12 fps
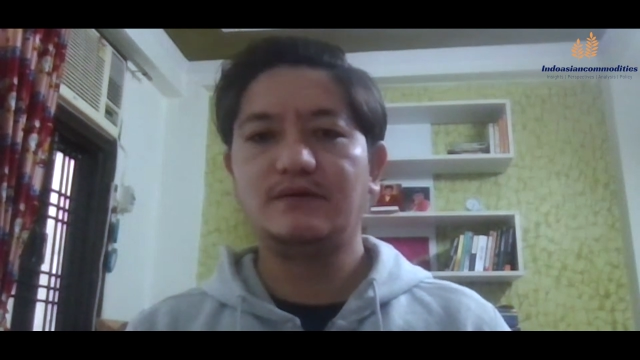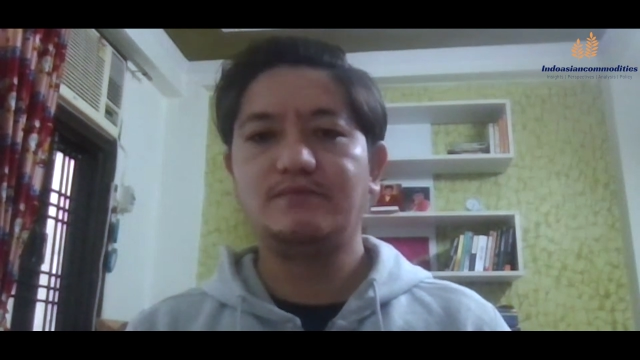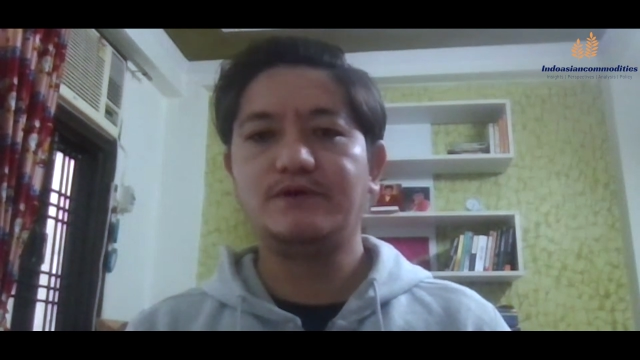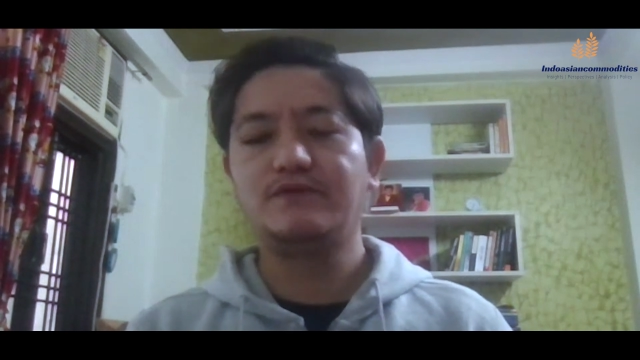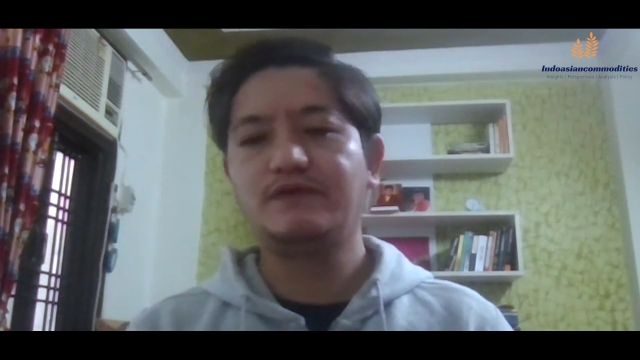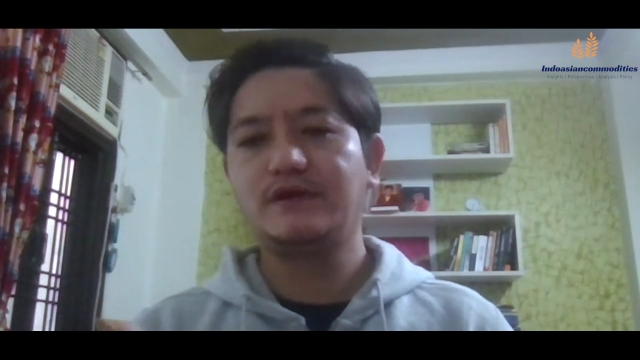
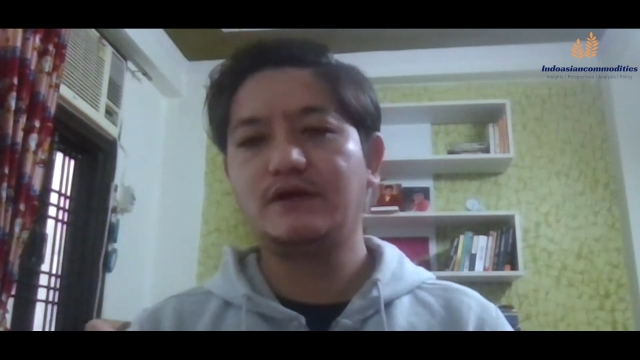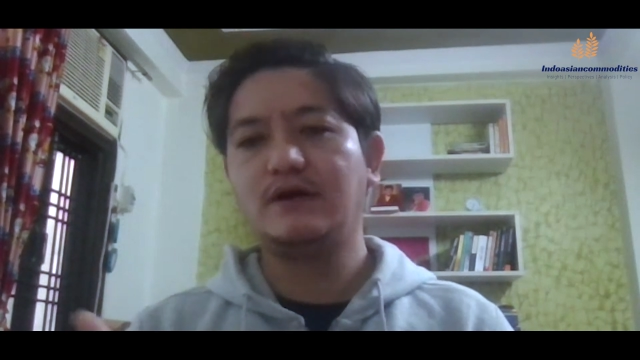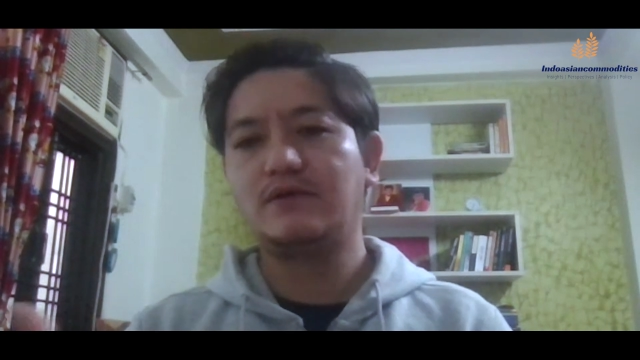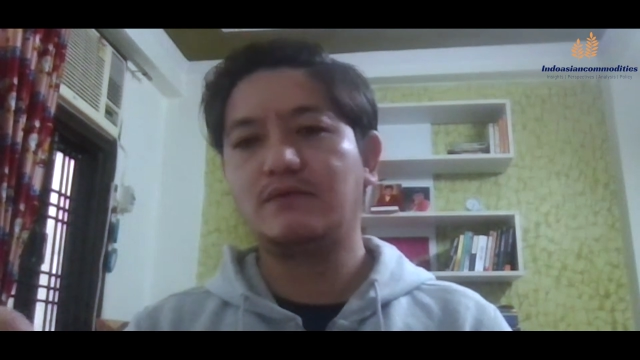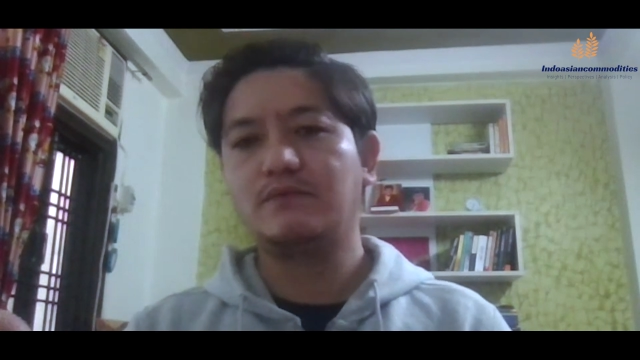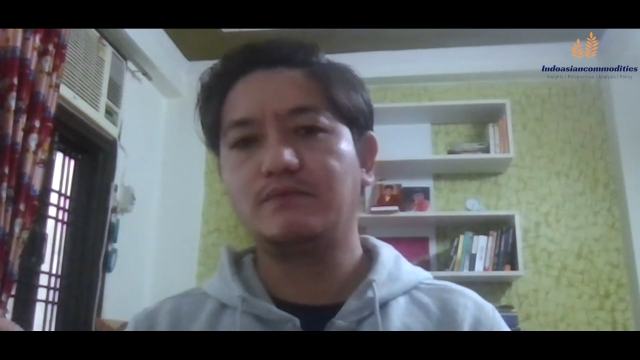you know we
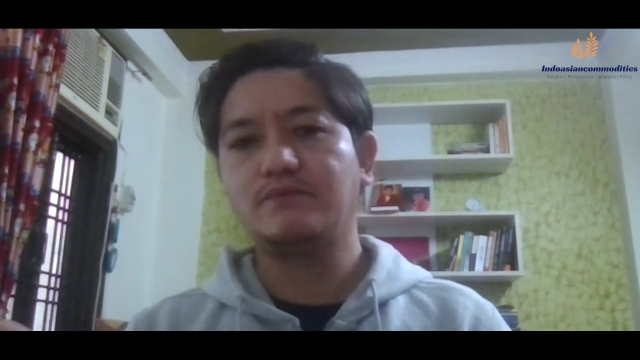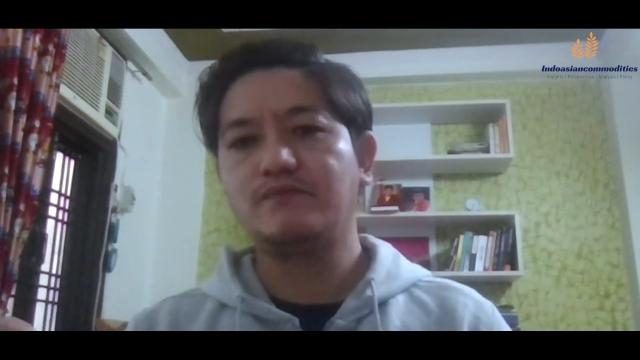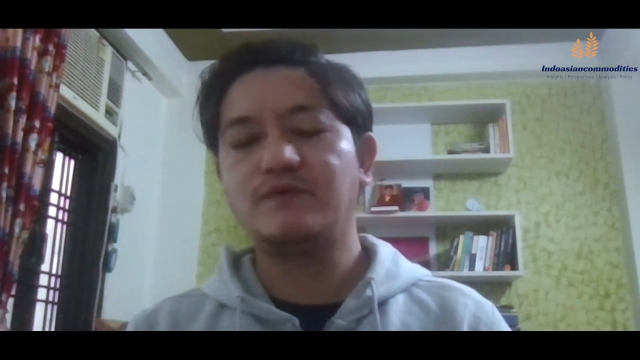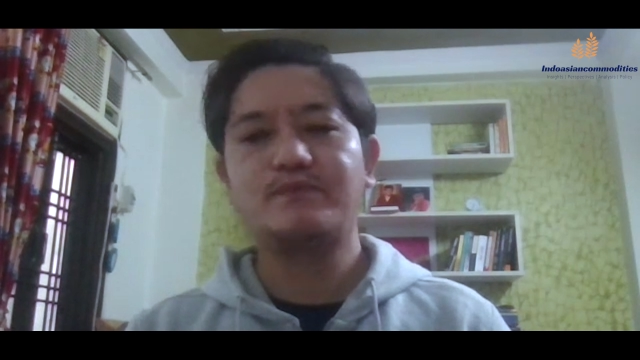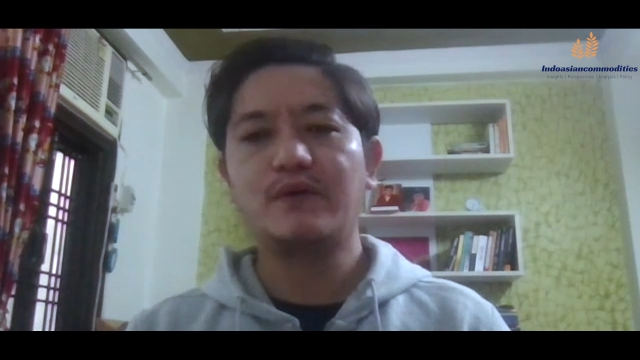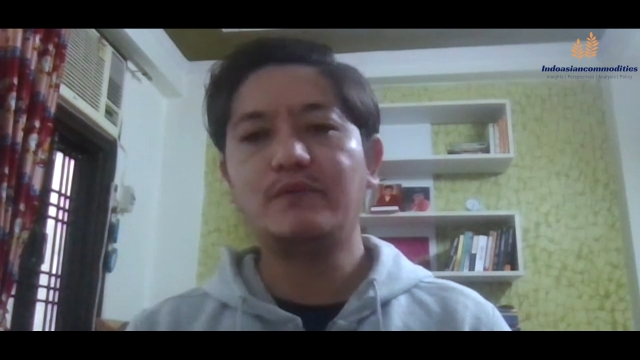are
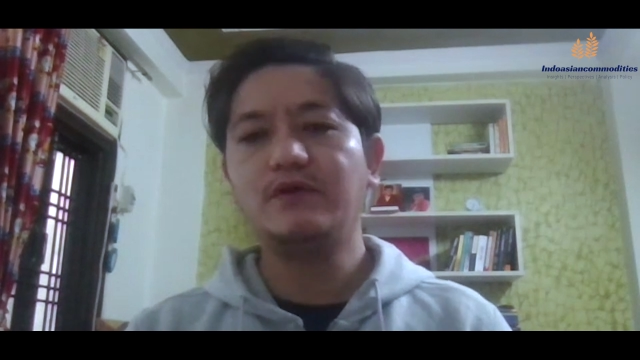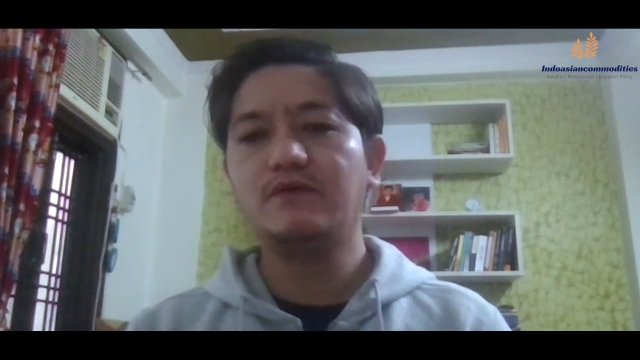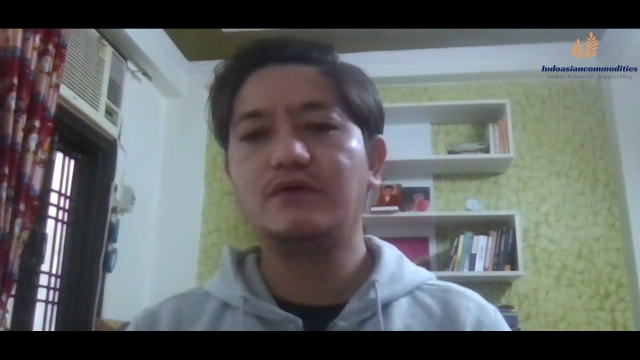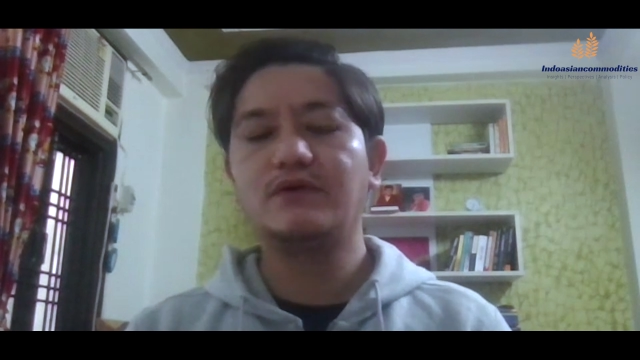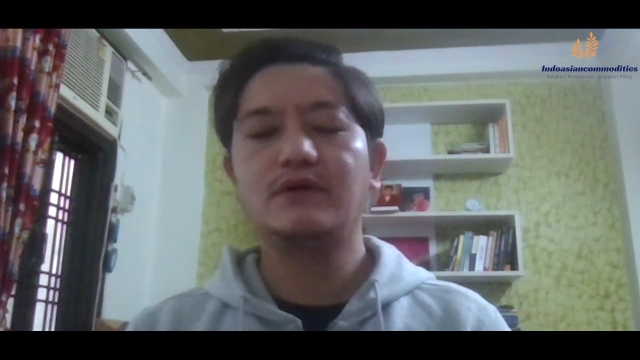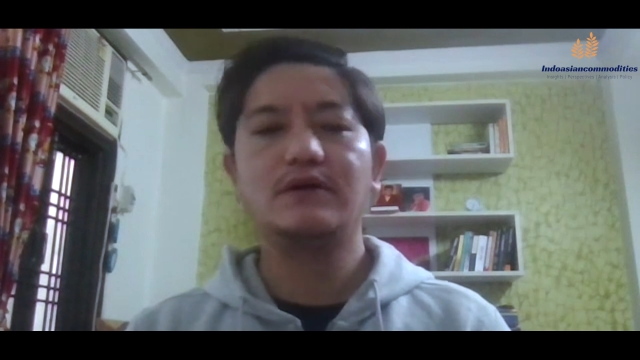we probably
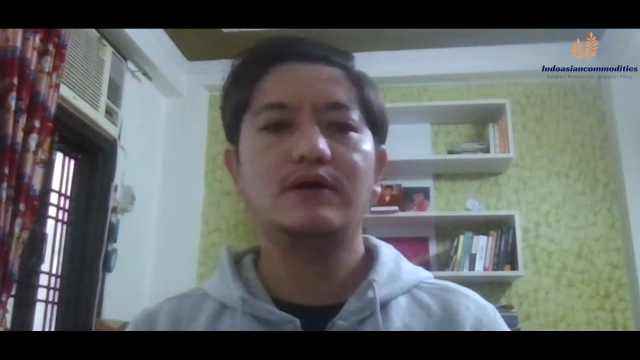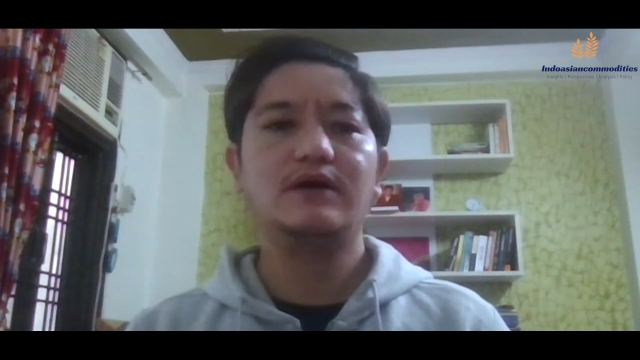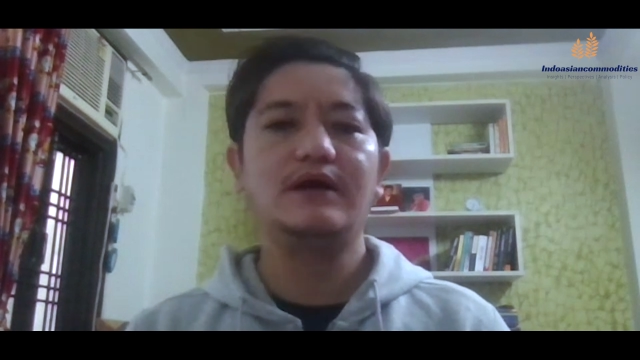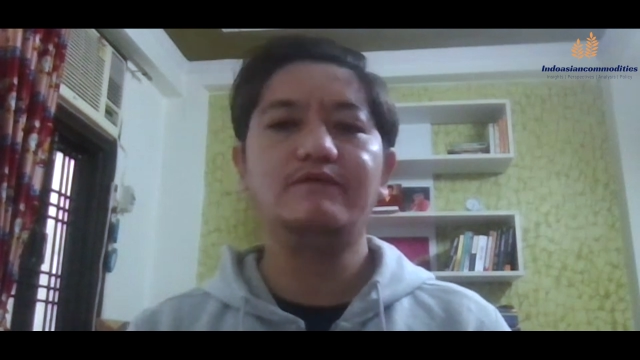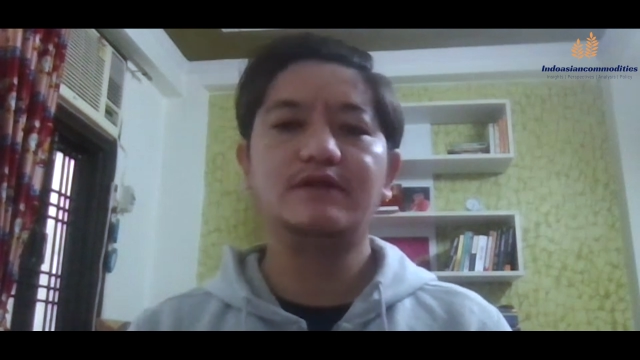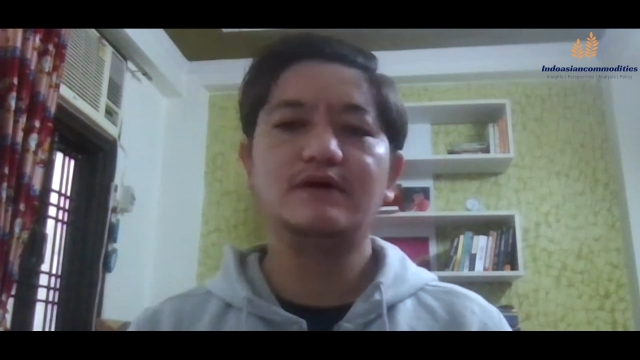going to
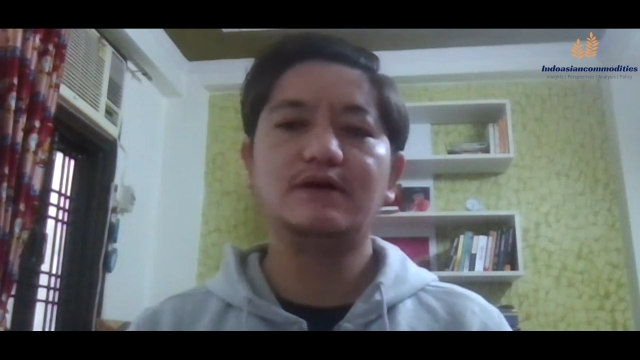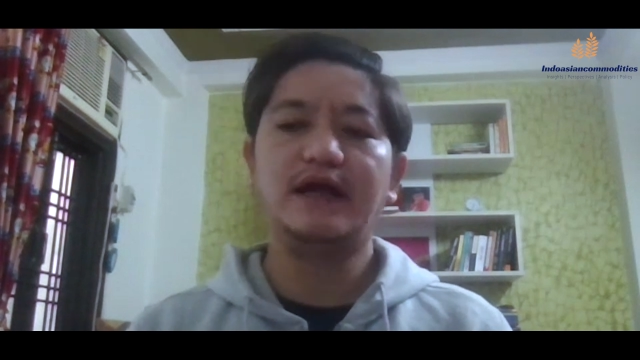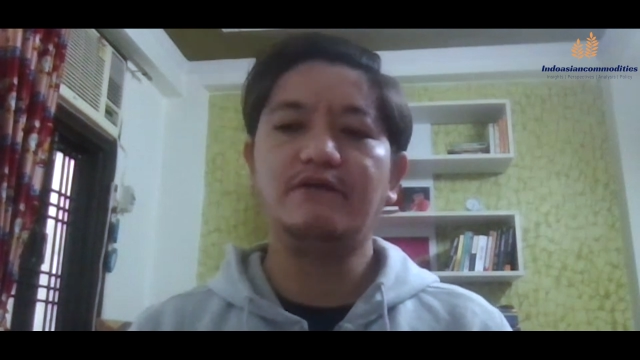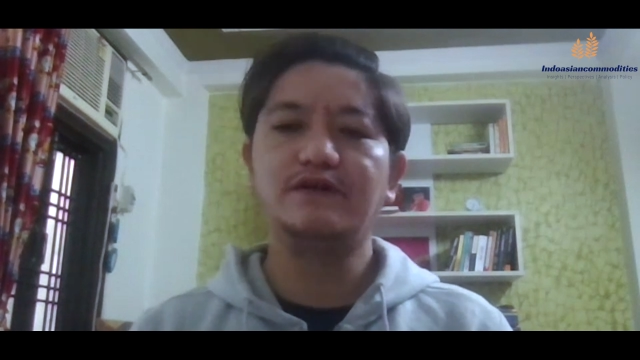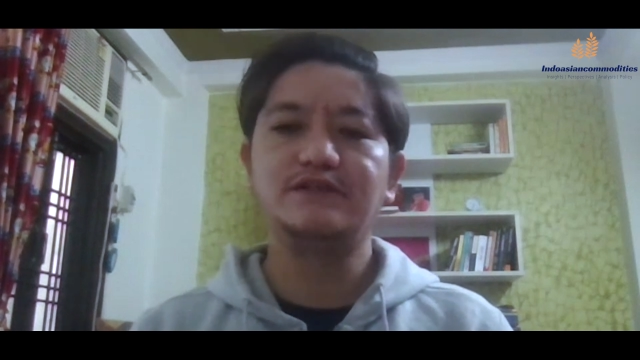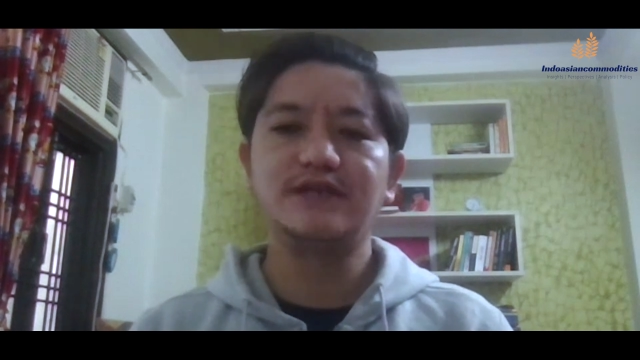come with a
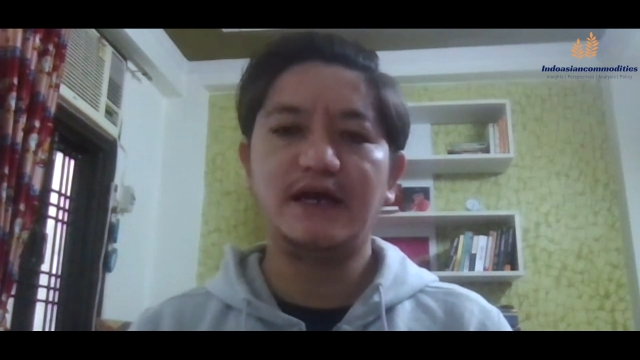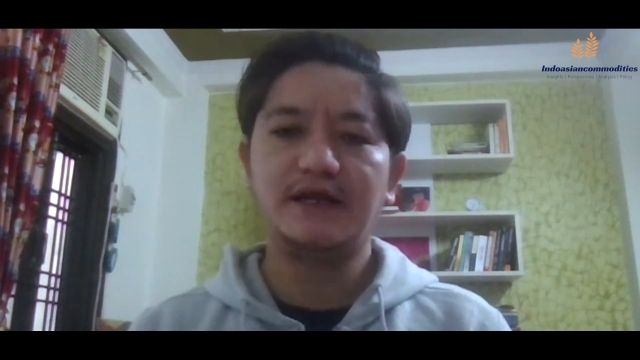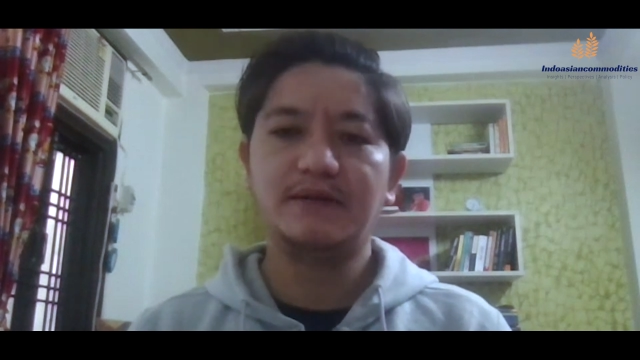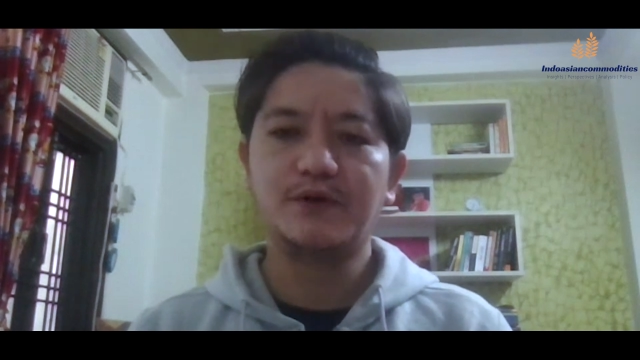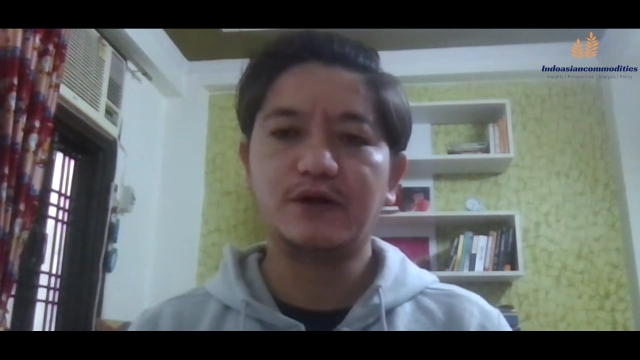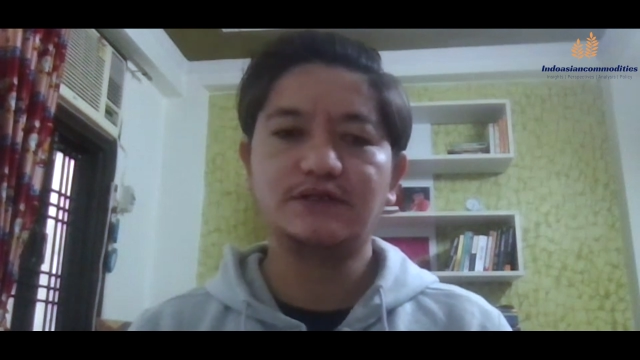kind of a
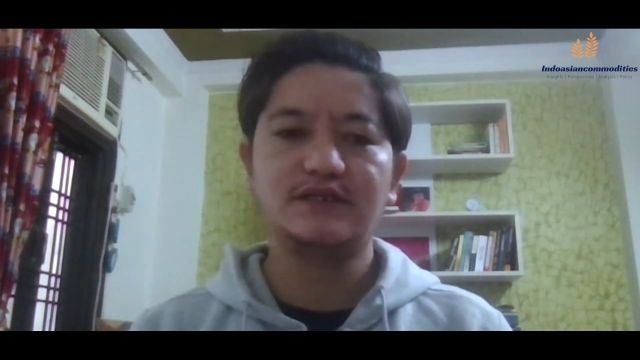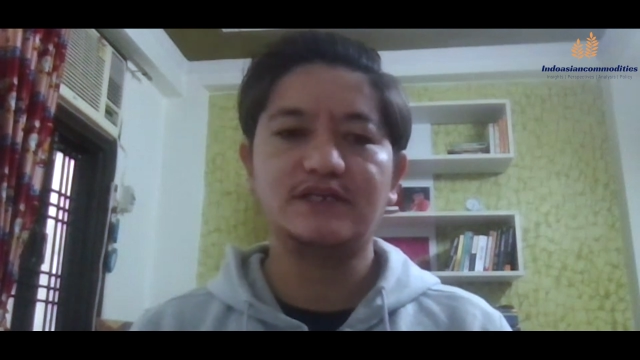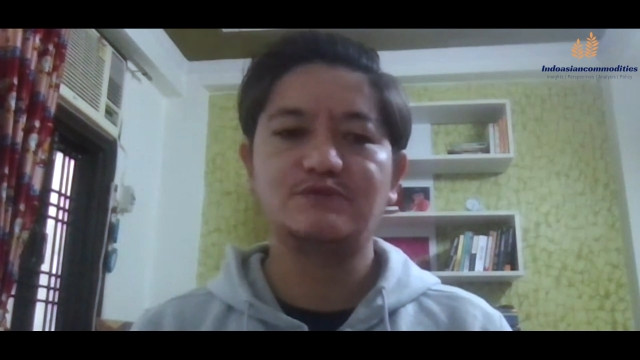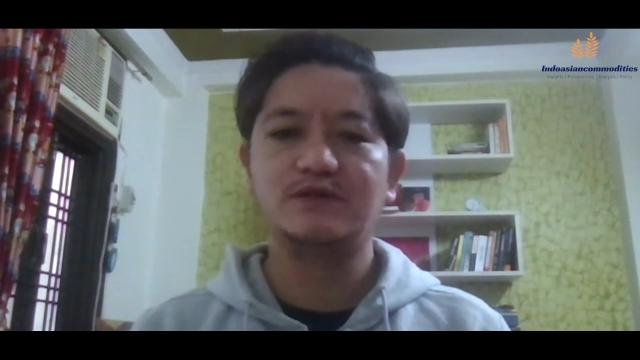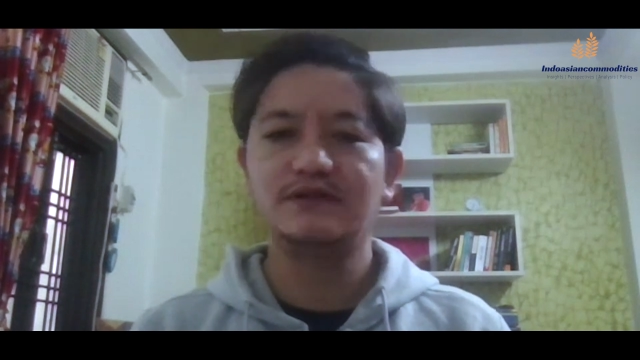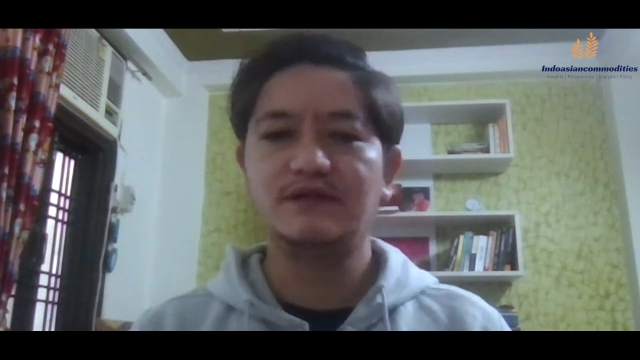jaggery production as well.